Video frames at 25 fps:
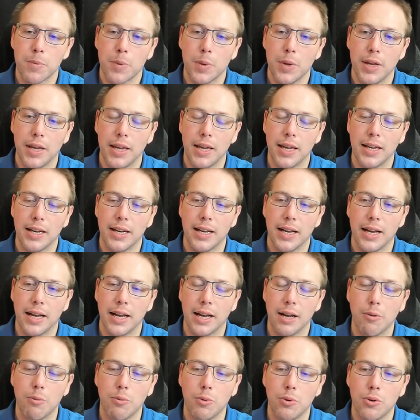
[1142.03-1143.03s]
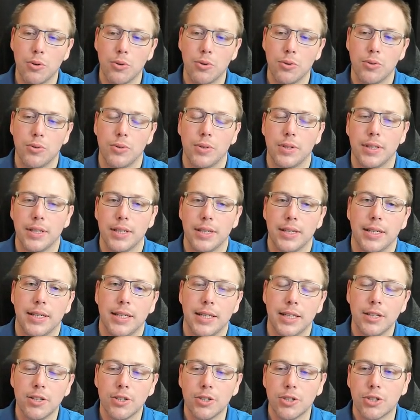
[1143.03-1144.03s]
And I will
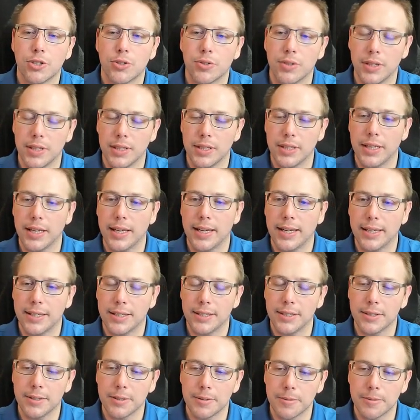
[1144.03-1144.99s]
illustrate that.